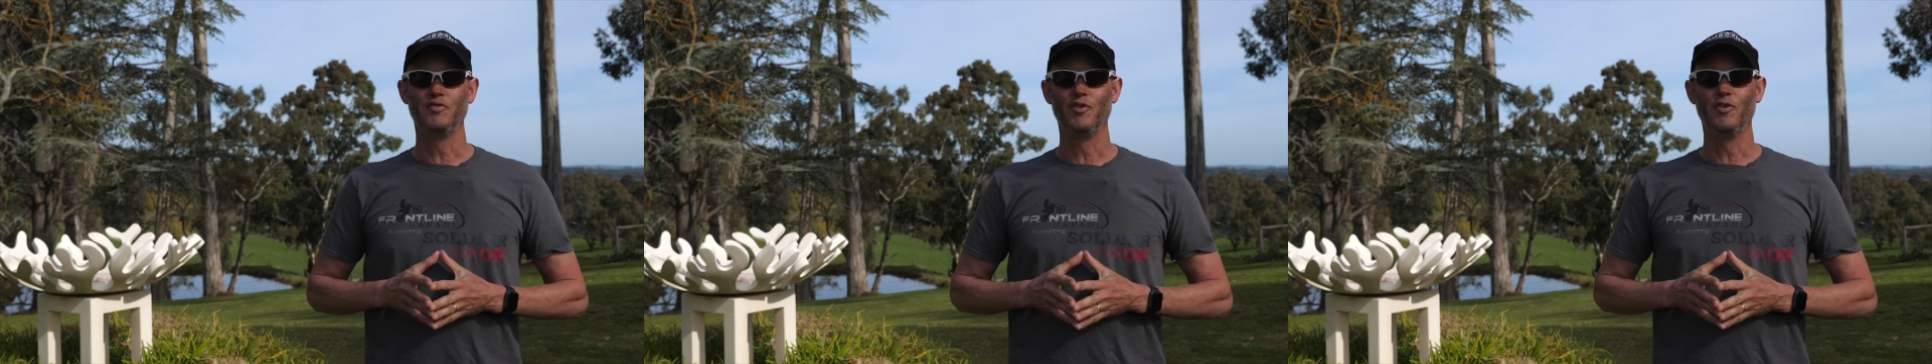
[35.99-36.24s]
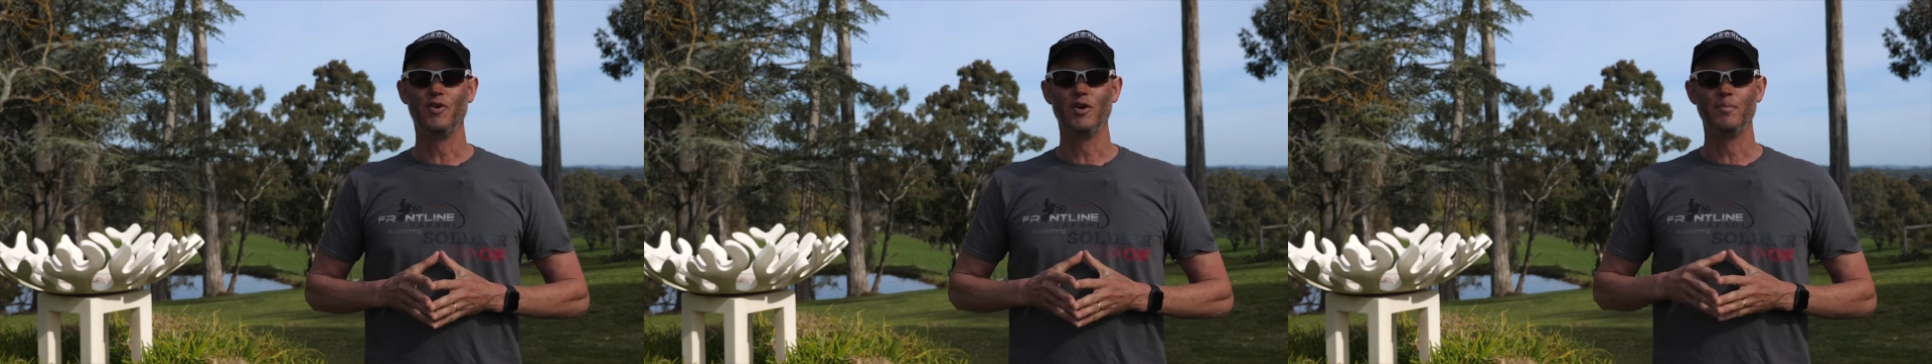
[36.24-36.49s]

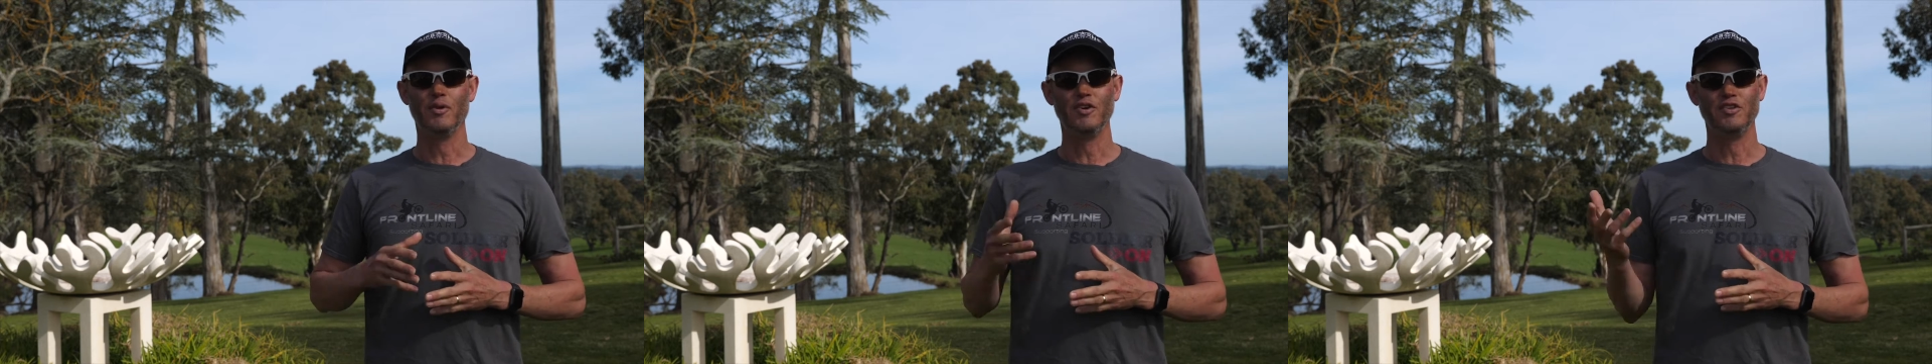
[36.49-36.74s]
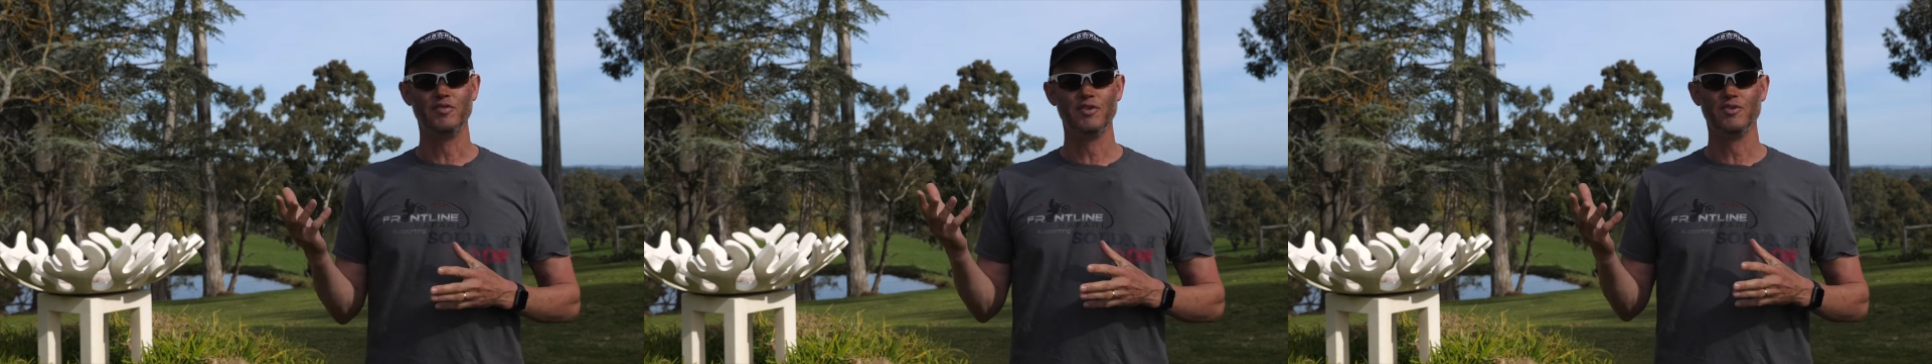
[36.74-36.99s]
for
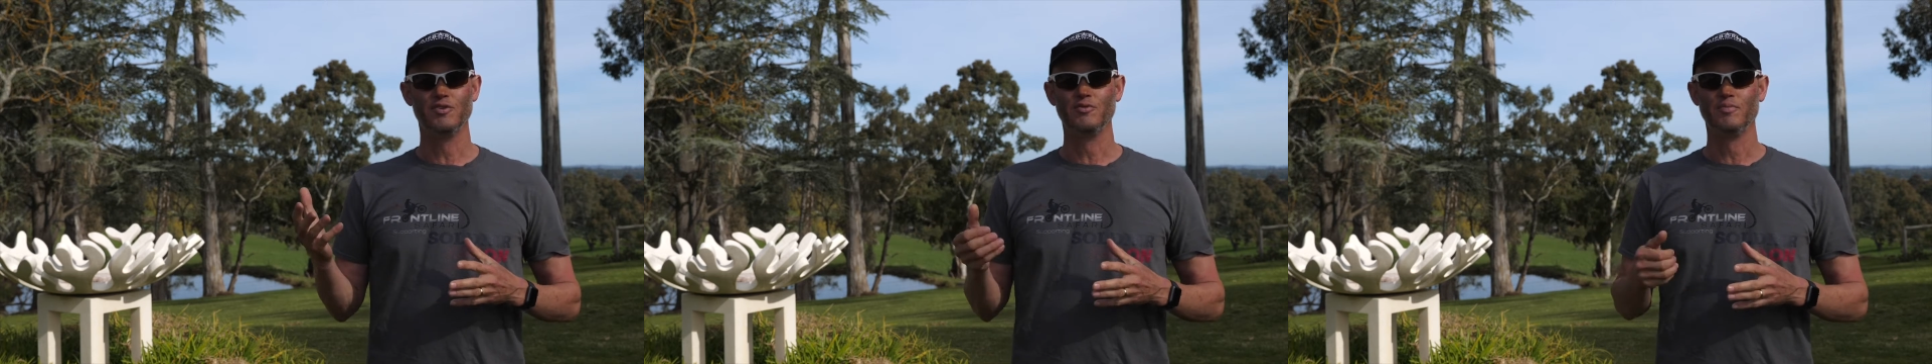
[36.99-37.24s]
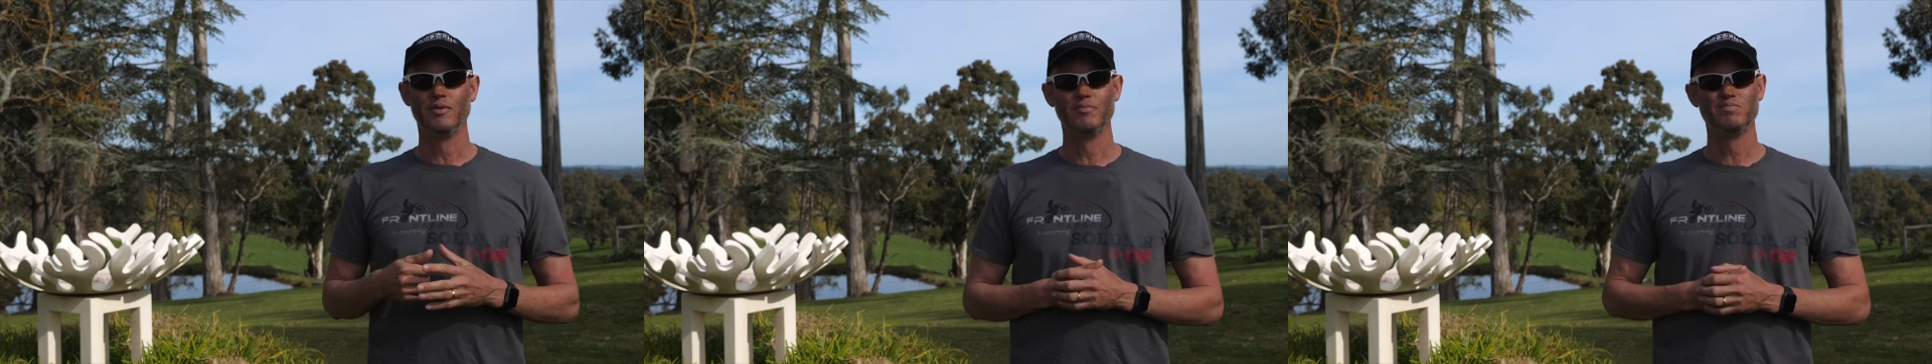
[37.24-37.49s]
Birdsville
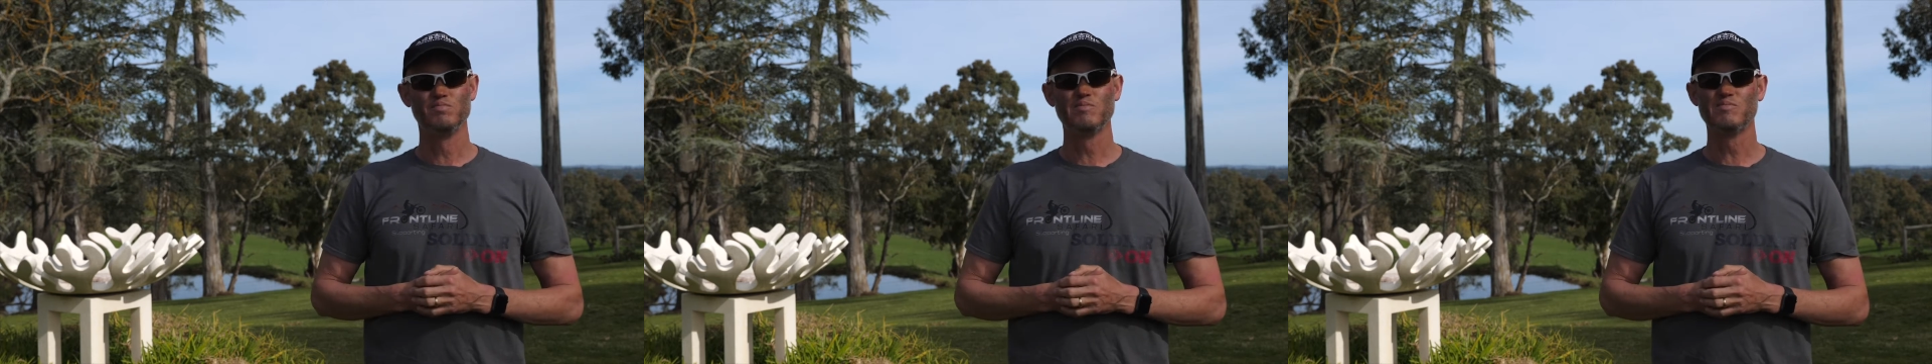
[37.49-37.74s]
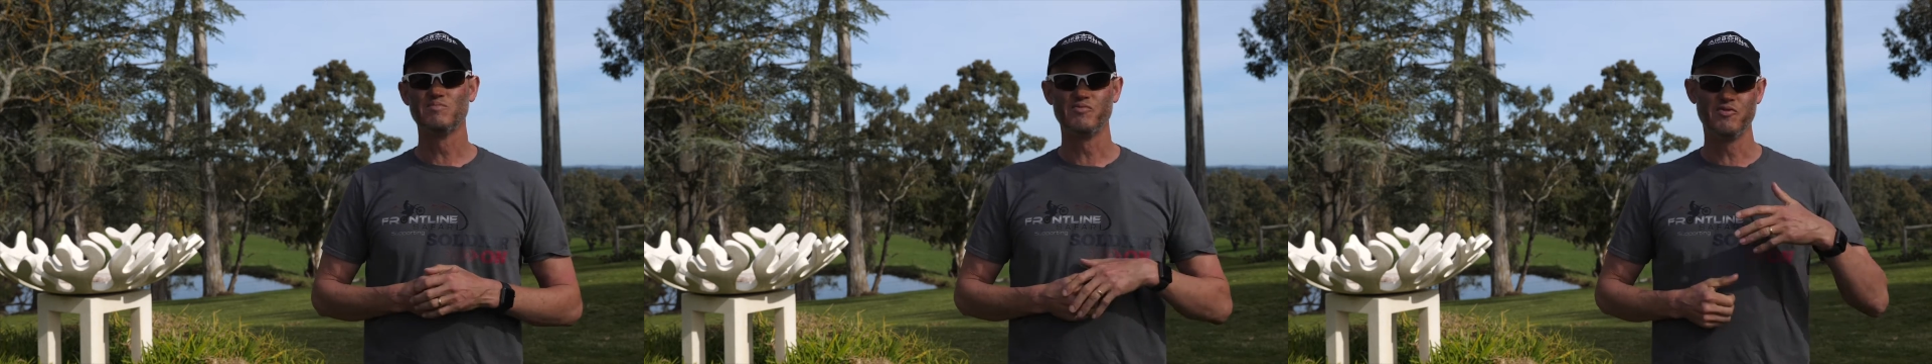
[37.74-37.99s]

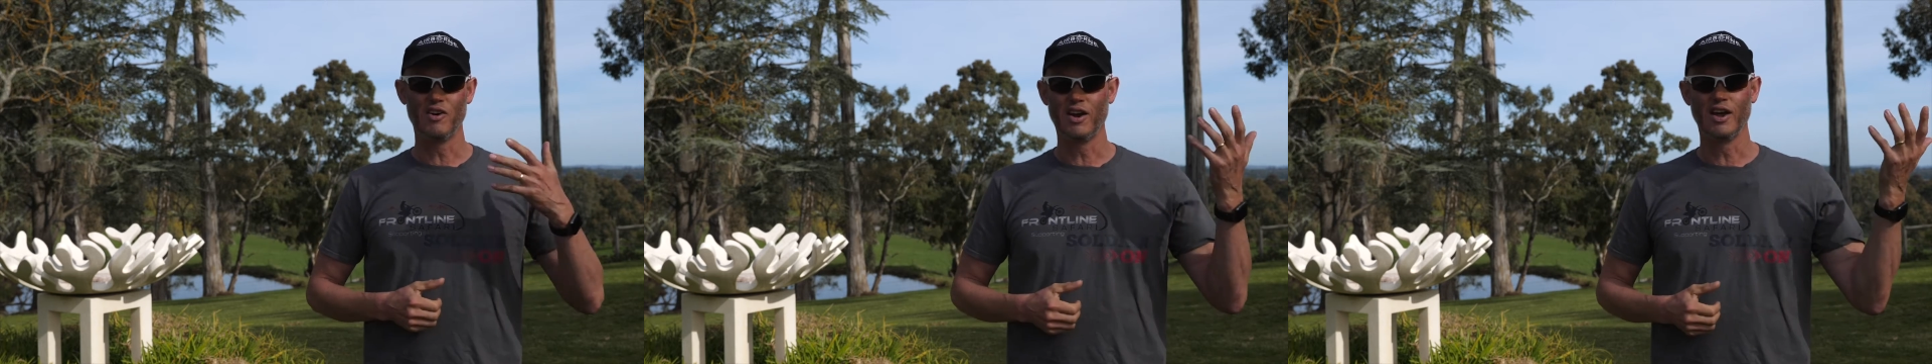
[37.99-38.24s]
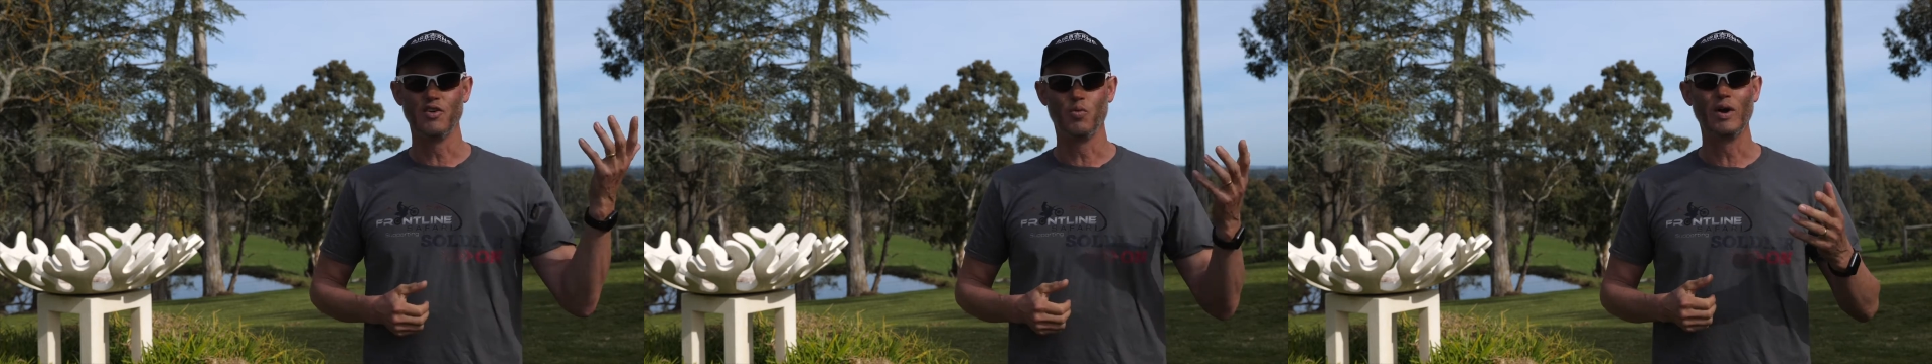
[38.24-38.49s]

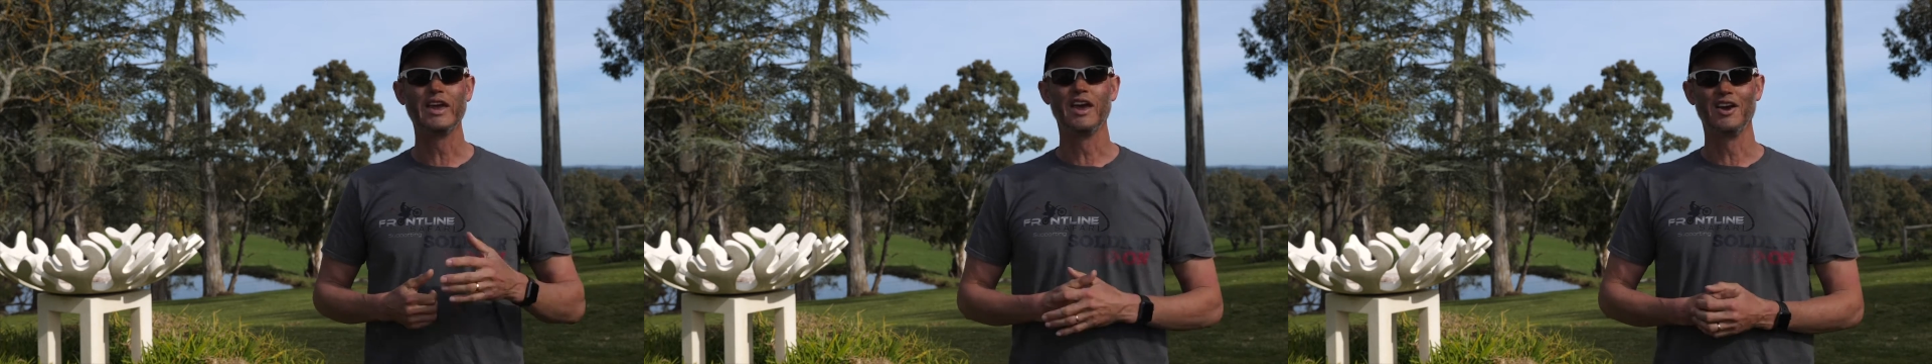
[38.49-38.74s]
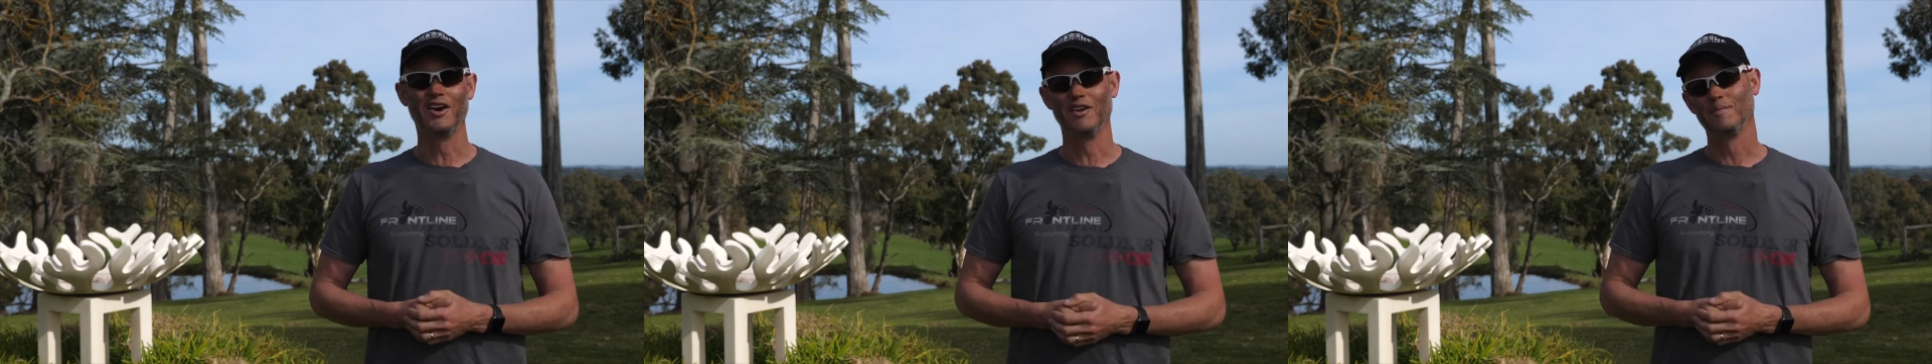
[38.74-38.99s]
Friday a week
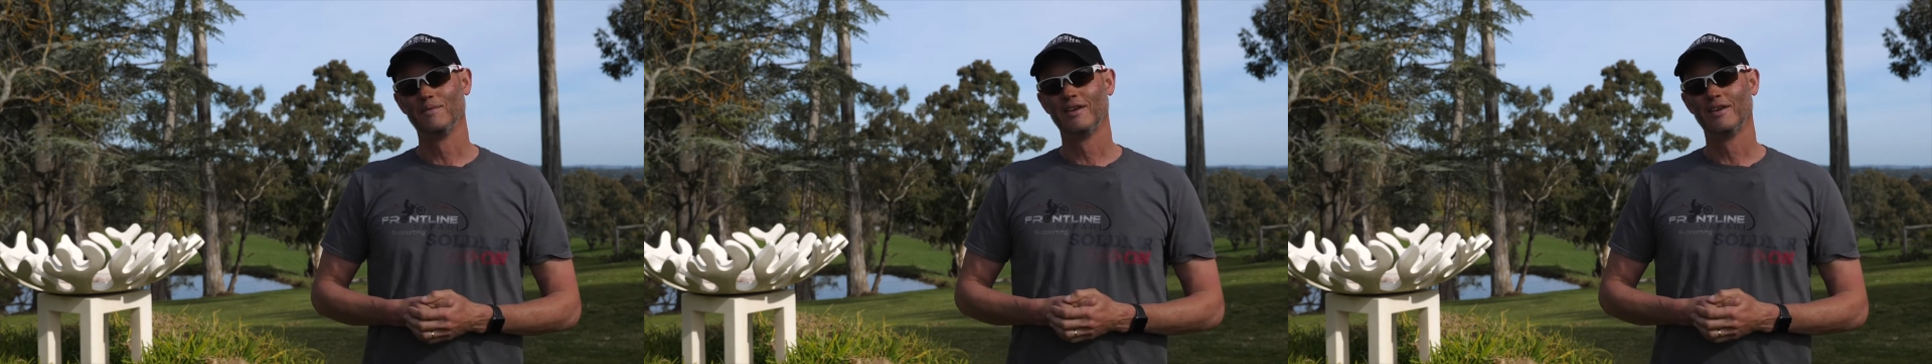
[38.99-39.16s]
ago.